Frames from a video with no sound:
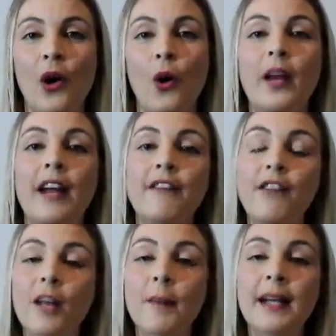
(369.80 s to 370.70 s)
When I
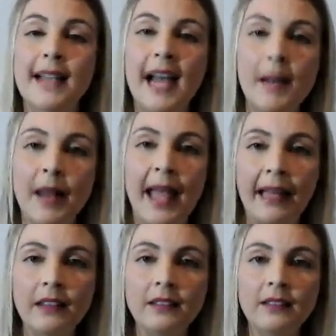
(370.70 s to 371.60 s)
follow my diet
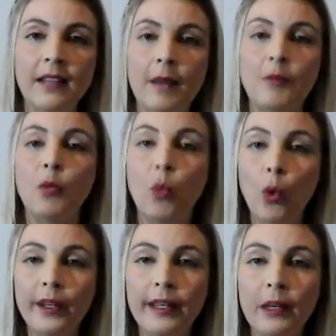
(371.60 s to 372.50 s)
plan, I'm
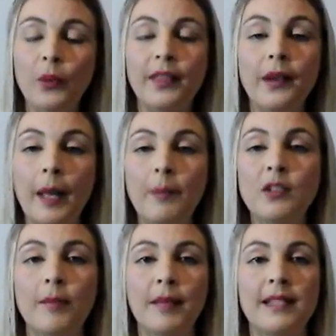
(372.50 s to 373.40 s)
rewarded with the numbers
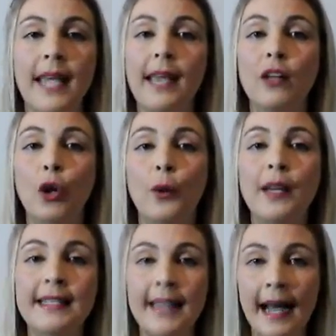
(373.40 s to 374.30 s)
of my scale
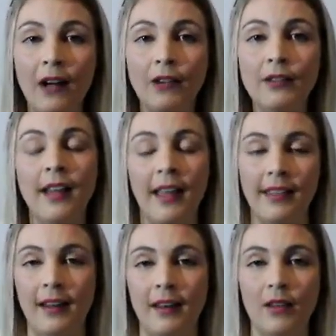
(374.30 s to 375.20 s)
going down at the
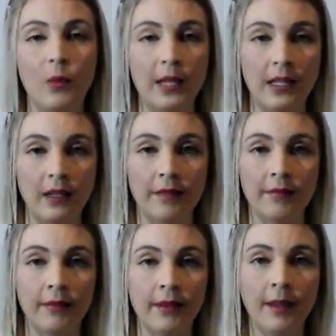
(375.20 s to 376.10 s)
end of the week.
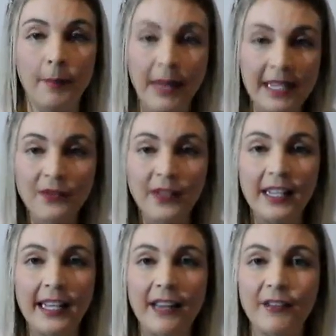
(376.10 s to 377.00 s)
Best
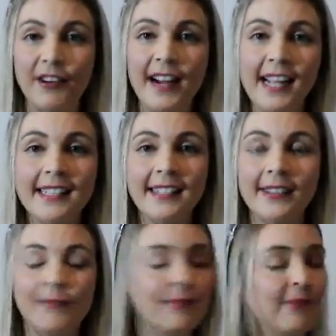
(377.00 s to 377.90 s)
feeling ever, right?
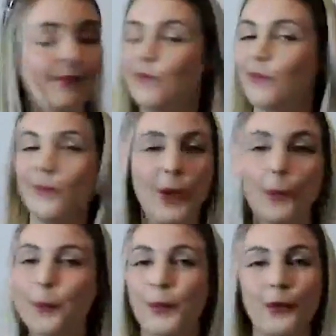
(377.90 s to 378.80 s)

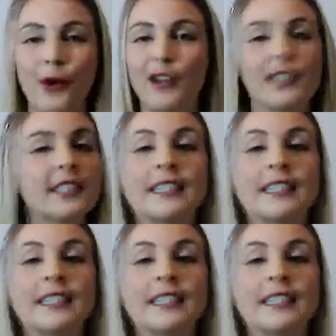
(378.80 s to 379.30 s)
Nope, wrong.